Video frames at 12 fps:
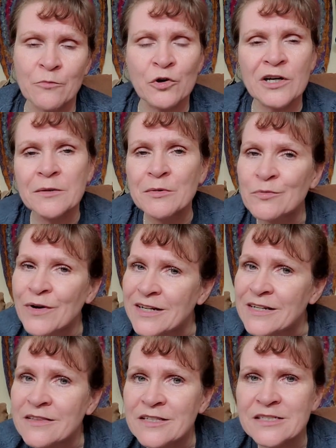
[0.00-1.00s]
We're going to be
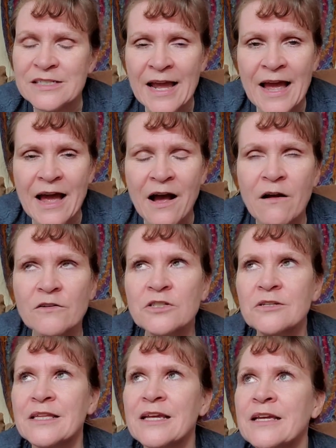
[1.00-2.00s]
running this CAL
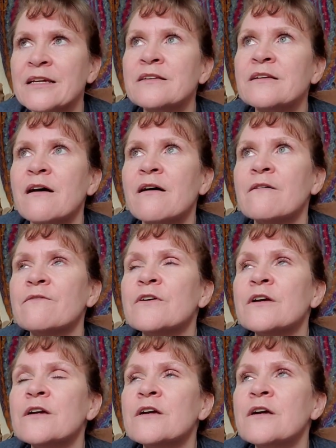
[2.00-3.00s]
till the end of
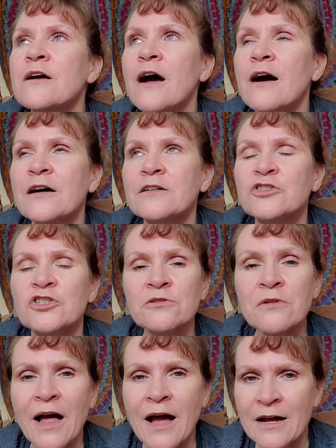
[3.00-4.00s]
uh,
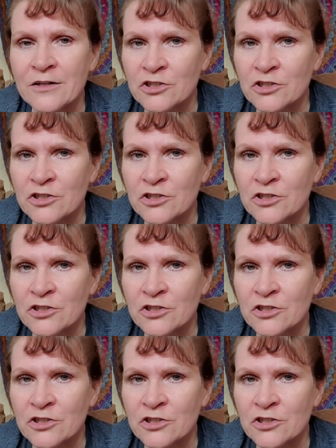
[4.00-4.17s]
July.